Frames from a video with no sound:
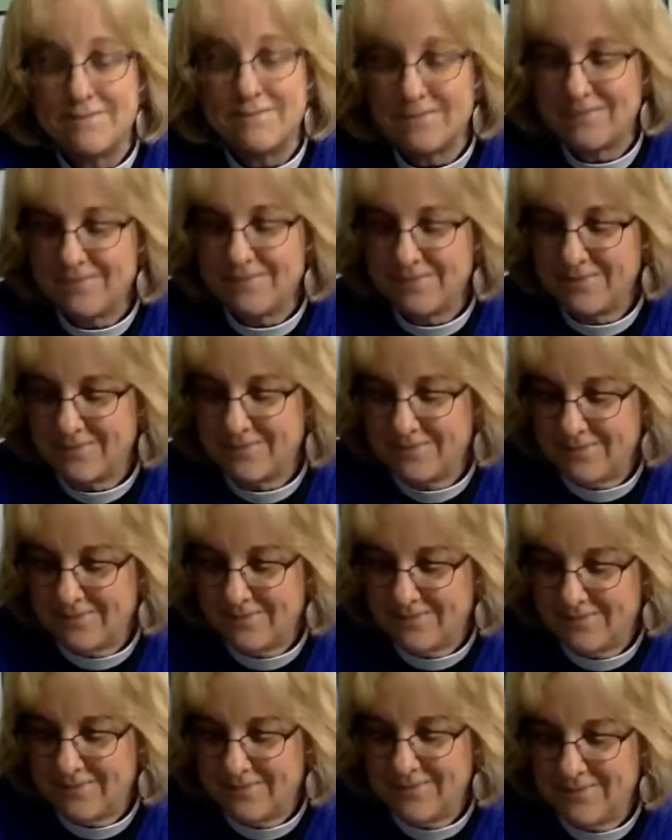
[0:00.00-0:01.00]

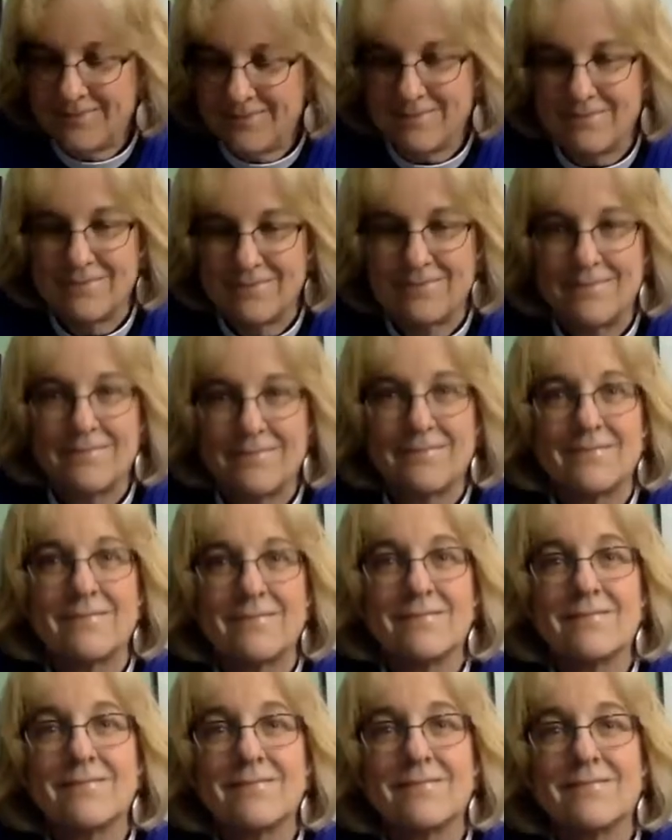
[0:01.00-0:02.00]

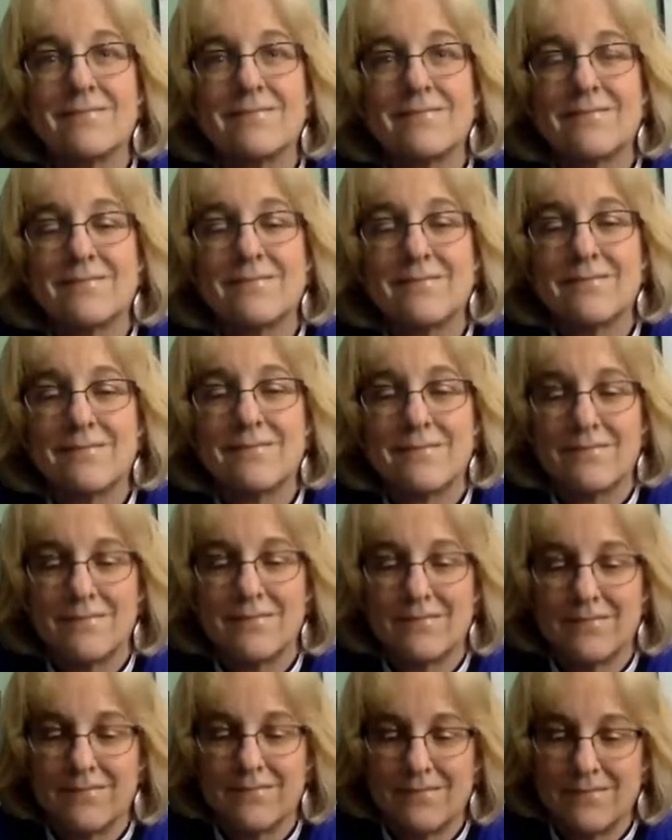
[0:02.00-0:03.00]

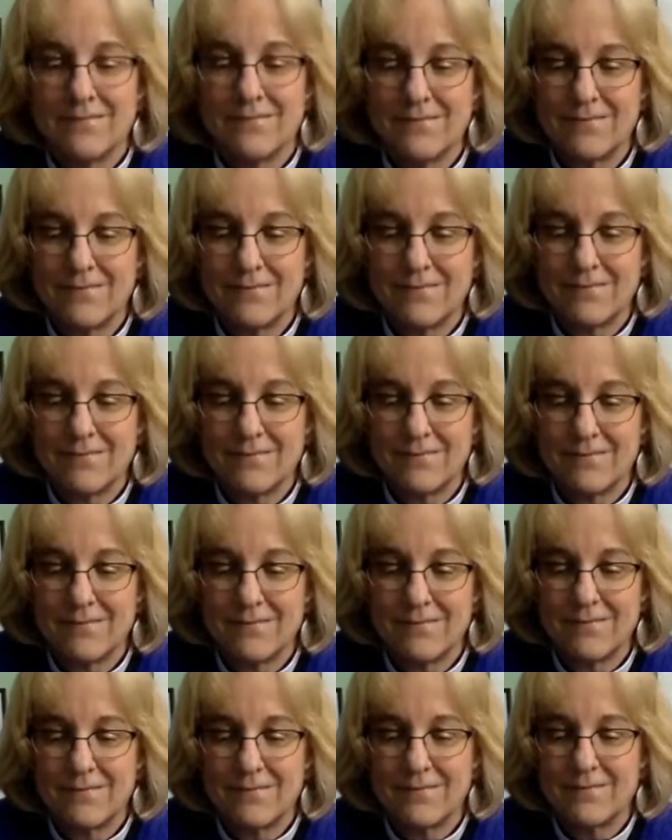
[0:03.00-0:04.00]

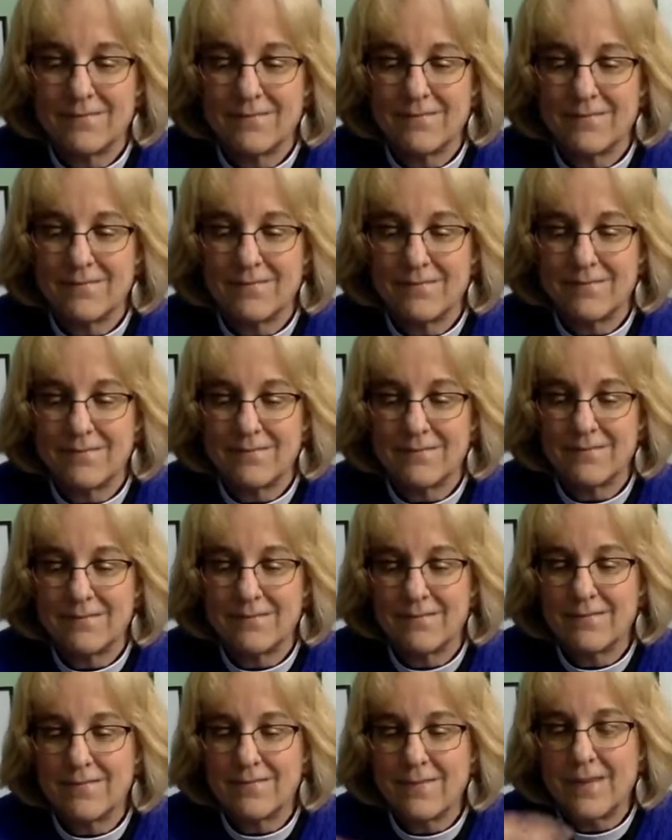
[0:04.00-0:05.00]

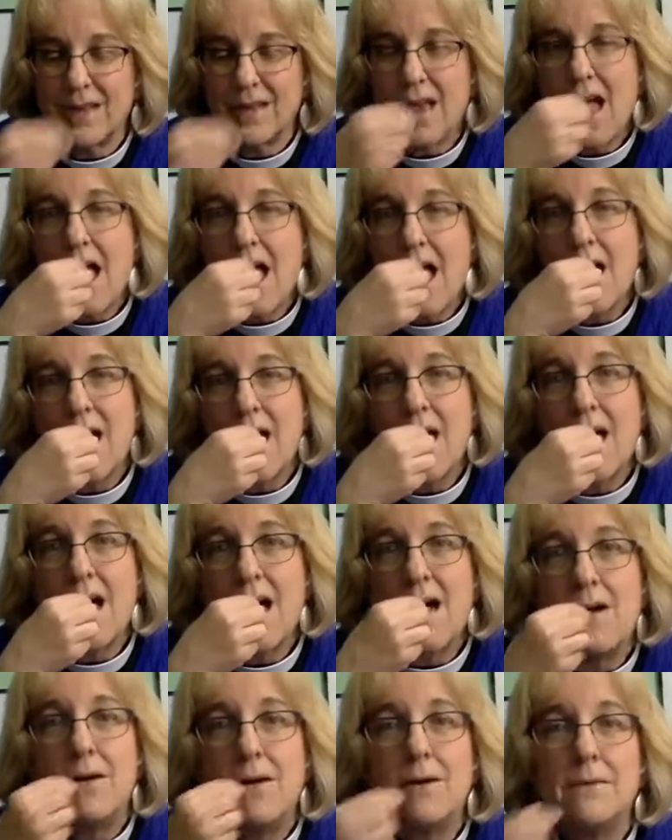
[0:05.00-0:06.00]

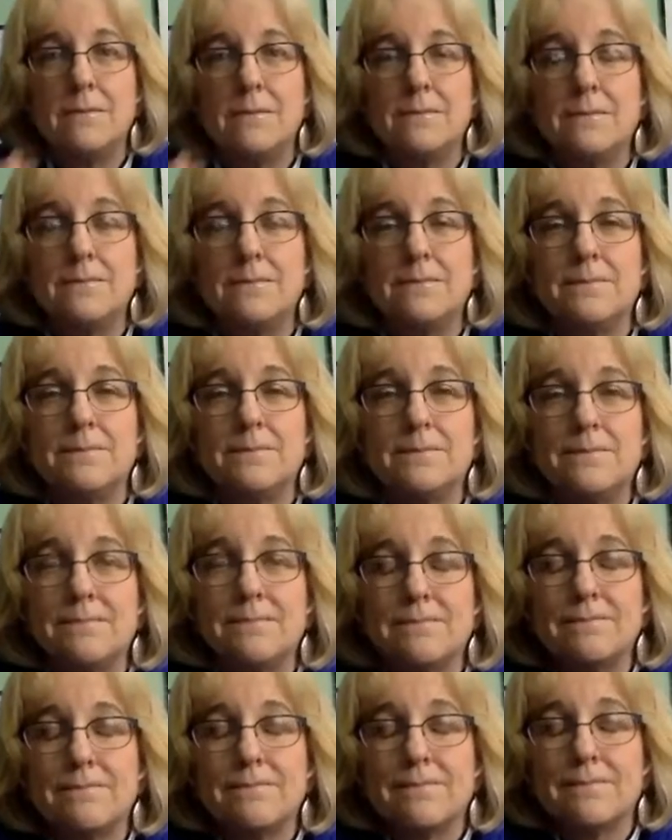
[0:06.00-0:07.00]

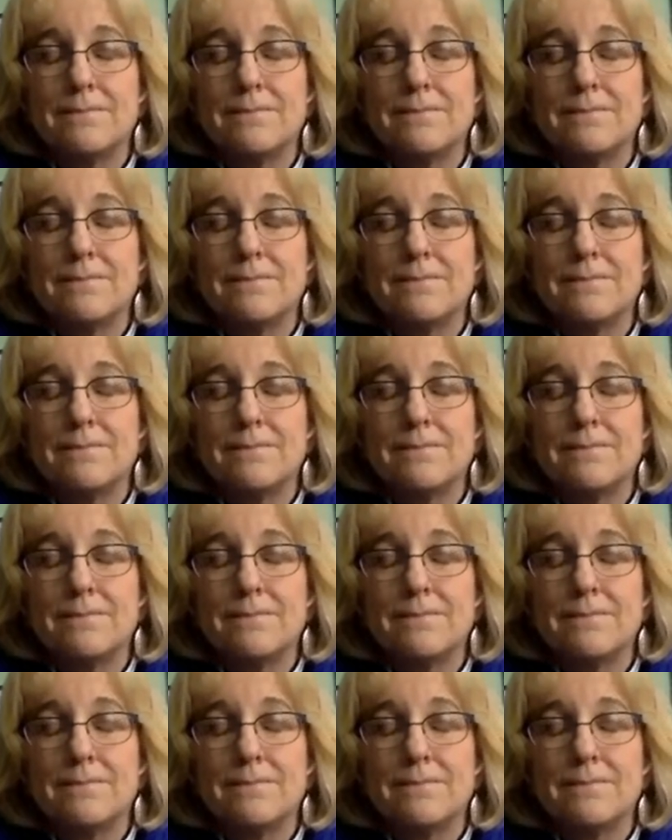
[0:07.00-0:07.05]
(silence)